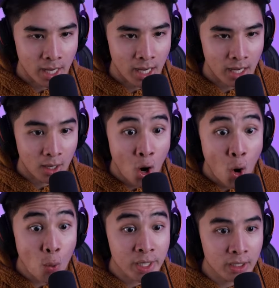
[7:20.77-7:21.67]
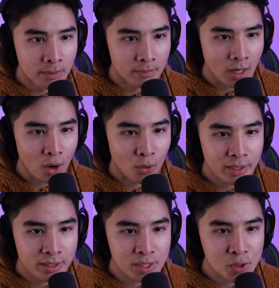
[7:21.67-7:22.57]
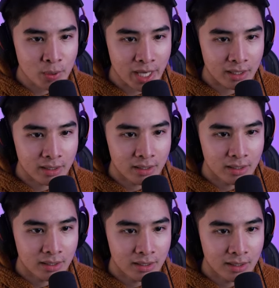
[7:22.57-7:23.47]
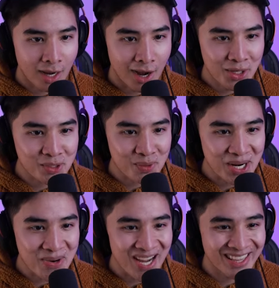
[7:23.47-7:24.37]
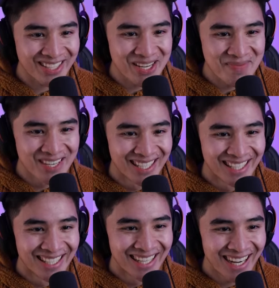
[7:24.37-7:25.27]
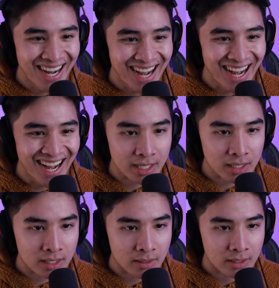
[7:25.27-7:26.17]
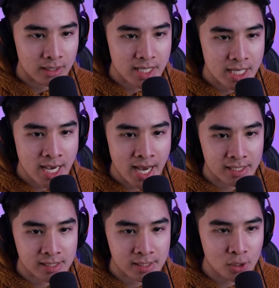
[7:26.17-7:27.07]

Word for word: Uh, oh, kill him. Oh, he's so dead. Oh, he's running away. Look at him. This is all ah! Yes.